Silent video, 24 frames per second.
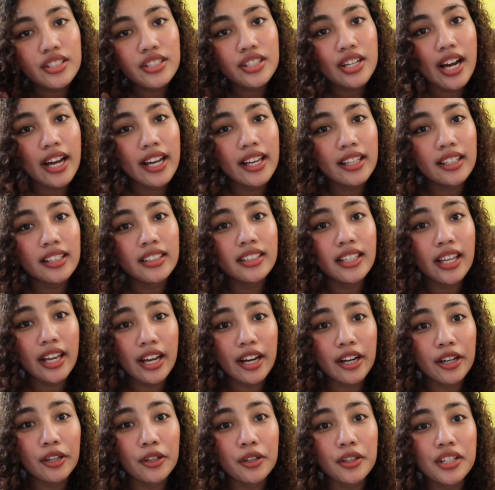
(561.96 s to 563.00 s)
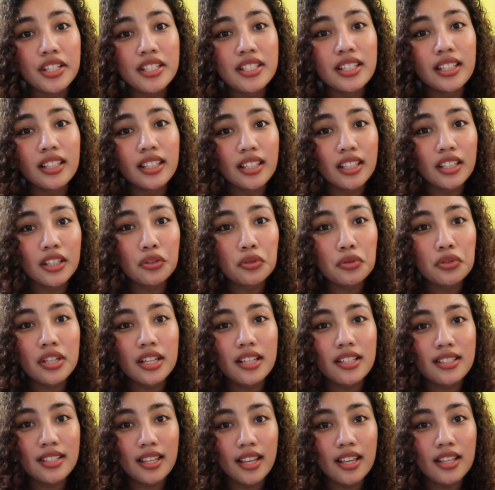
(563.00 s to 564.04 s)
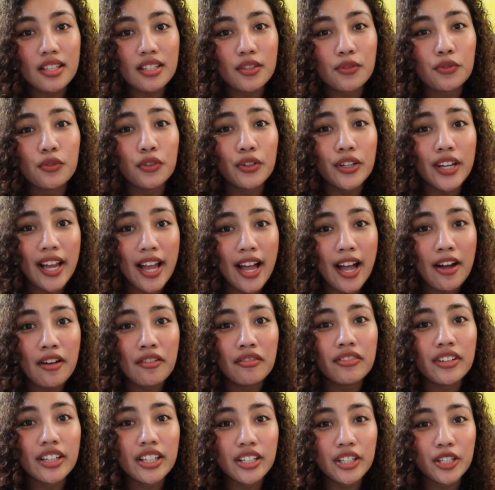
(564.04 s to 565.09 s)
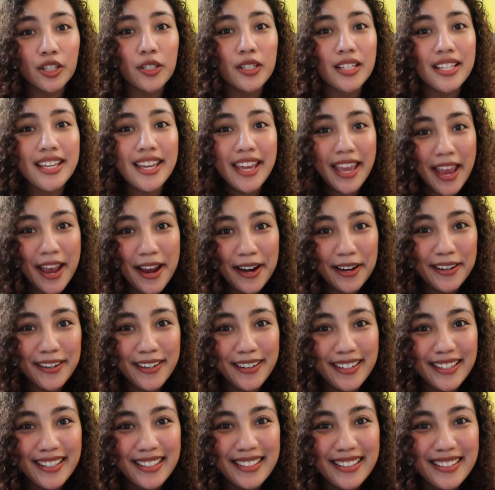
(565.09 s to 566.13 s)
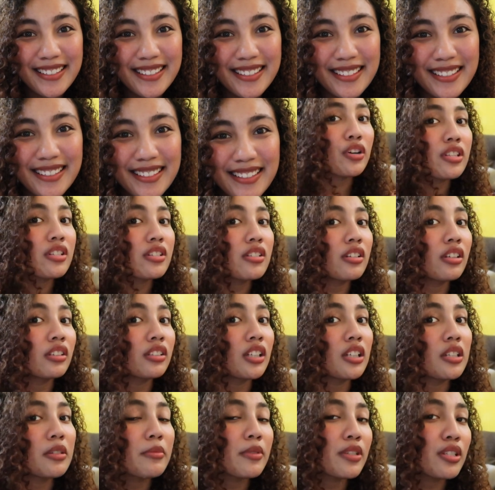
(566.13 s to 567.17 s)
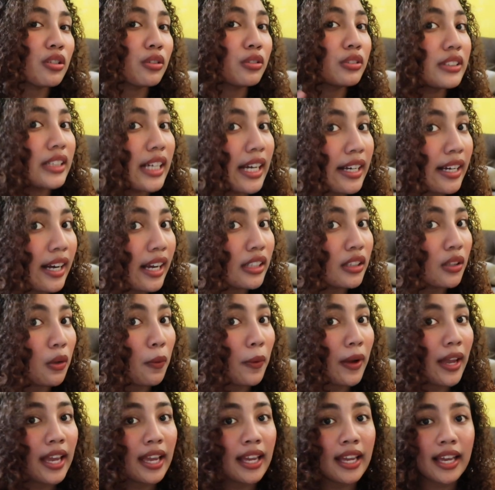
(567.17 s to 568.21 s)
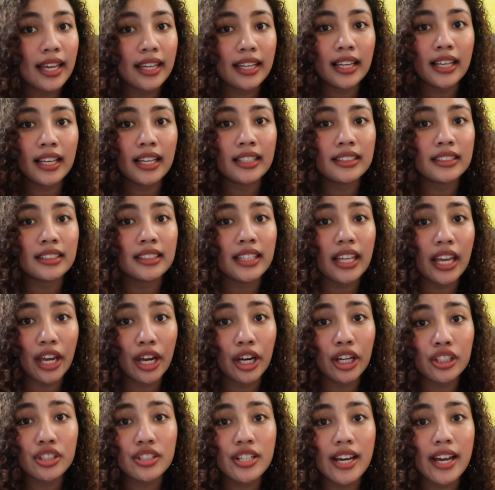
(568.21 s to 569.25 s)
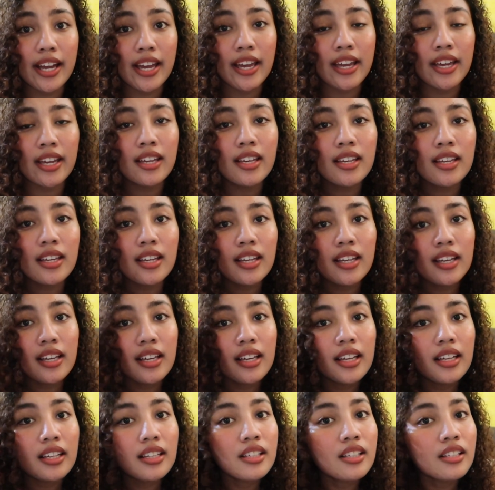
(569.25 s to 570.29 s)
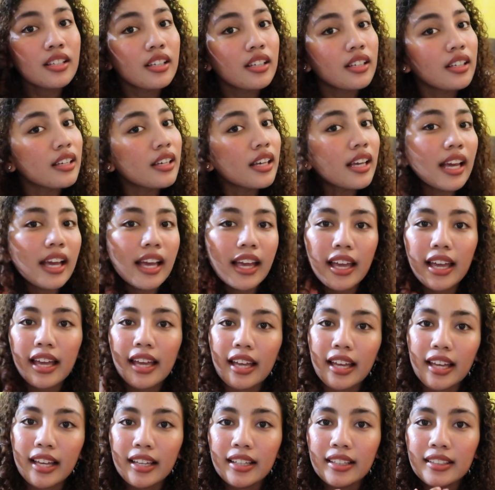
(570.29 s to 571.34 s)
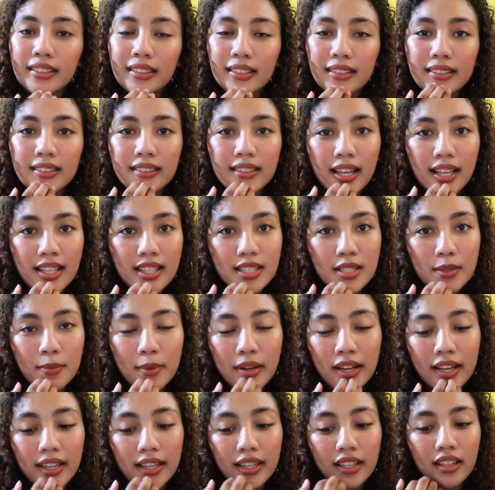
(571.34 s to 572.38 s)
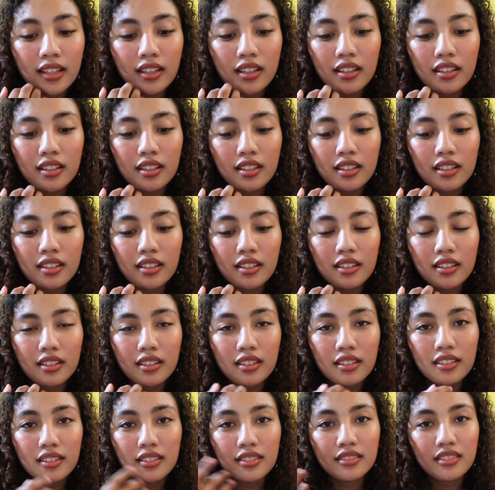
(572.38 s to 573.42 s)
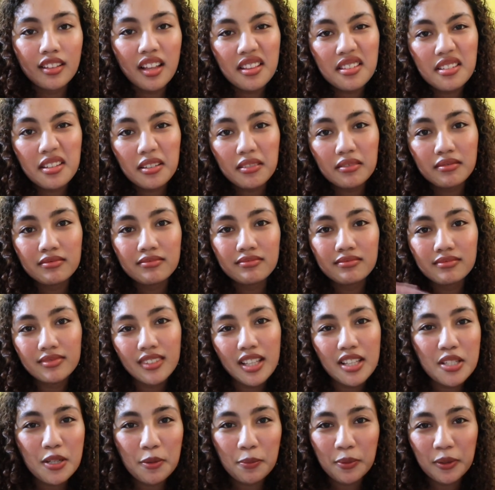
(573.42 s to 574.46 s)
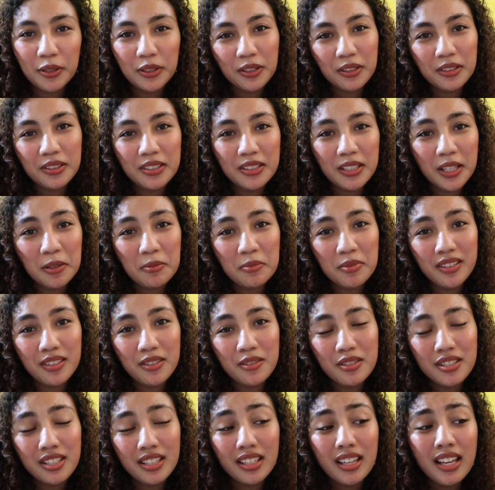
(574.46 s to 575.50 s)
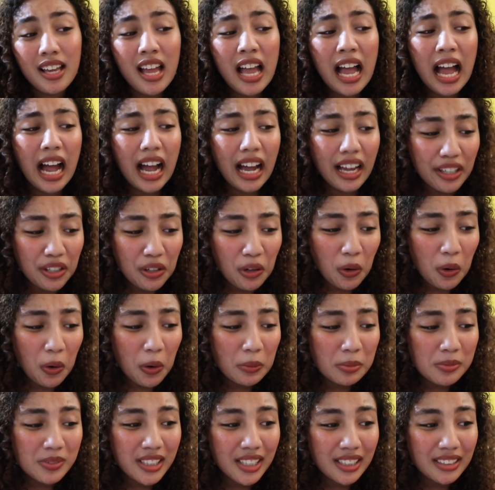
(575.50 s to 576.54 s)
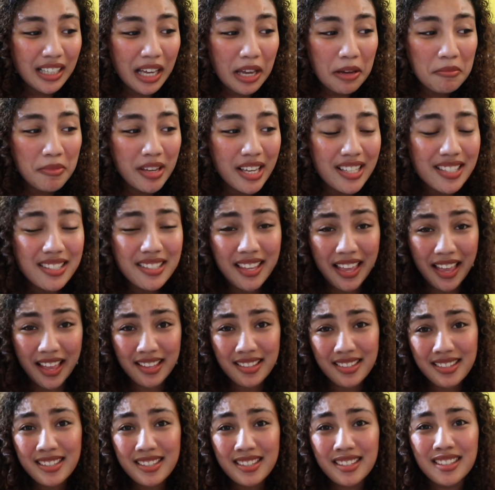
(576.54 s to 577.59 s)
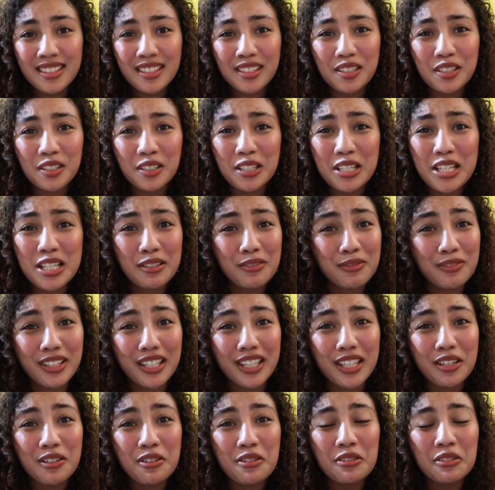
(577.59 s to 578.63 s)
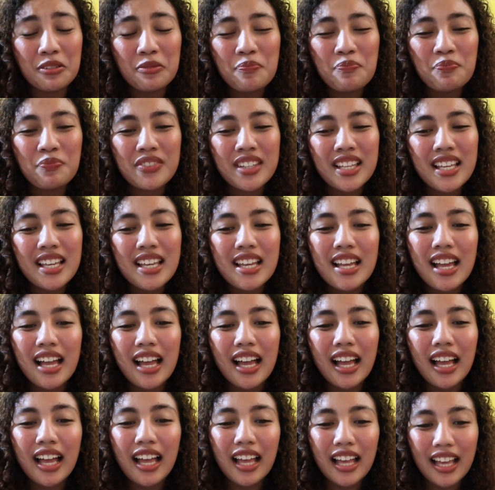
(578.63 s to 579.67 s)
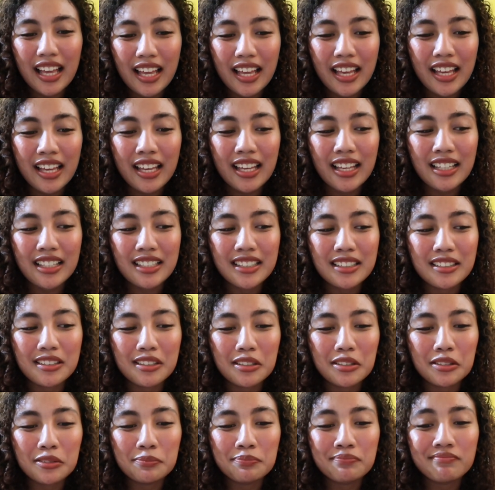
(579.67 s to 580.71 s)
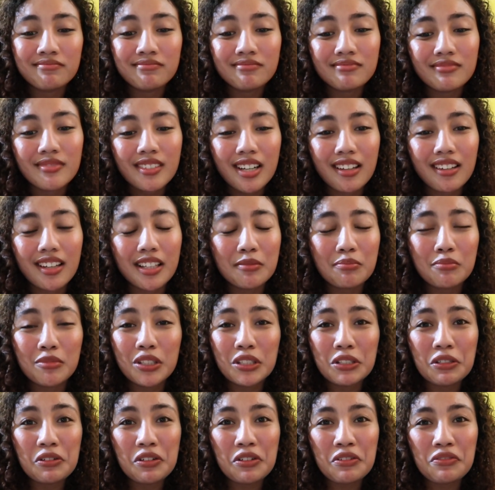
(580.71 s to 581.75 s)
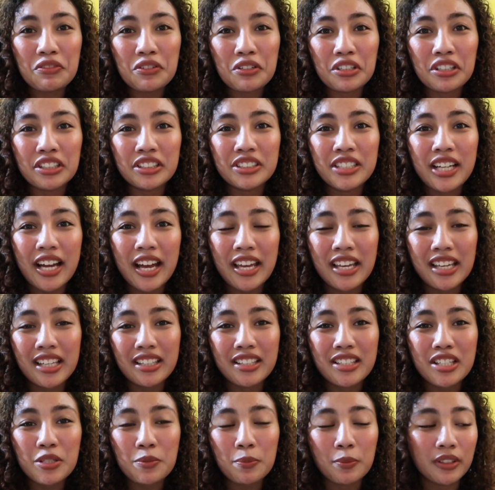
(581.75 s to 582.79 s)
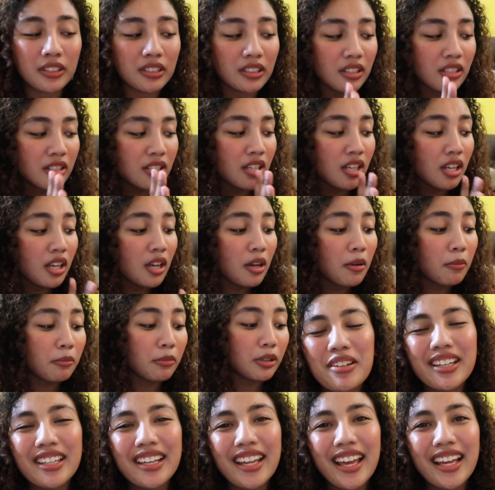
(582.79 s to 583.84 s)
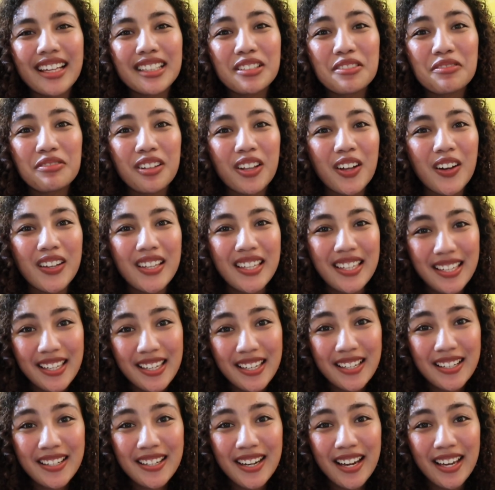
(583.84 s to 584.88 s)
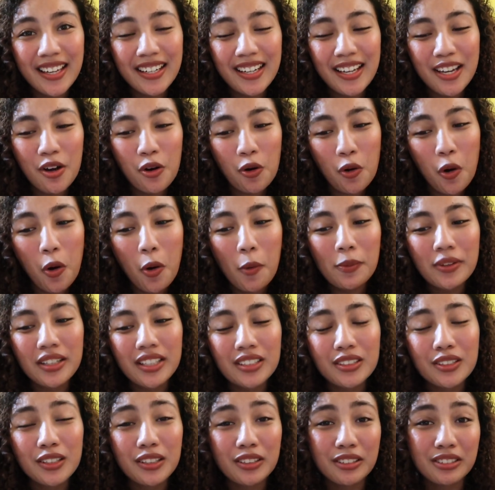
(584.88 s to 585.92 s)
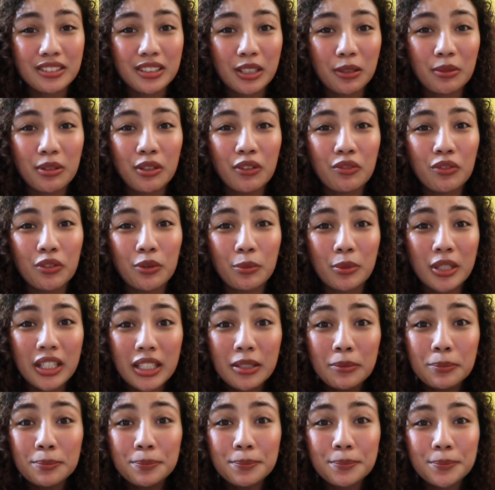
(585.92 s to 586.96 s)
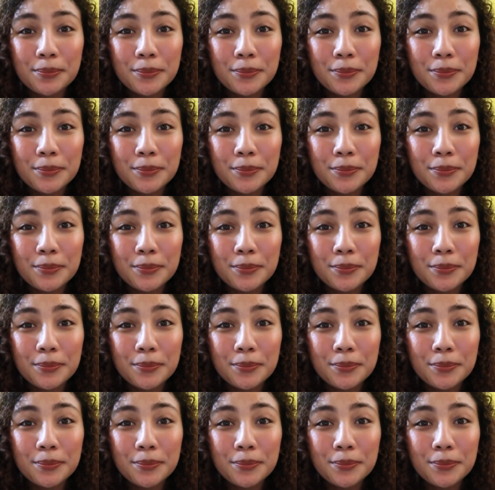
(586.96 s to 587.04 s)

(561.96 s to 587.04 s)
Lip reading: Trial and error is the key to success if you have a curly hair. Of course, it's not gonna be so dry right away, and I let it air dry, and that's it. That's a product that I've been using. I hope that I make sense to this video. And let me know if you're trying these products. I'm gonna end the vlog here, and I hope that you learned something from me.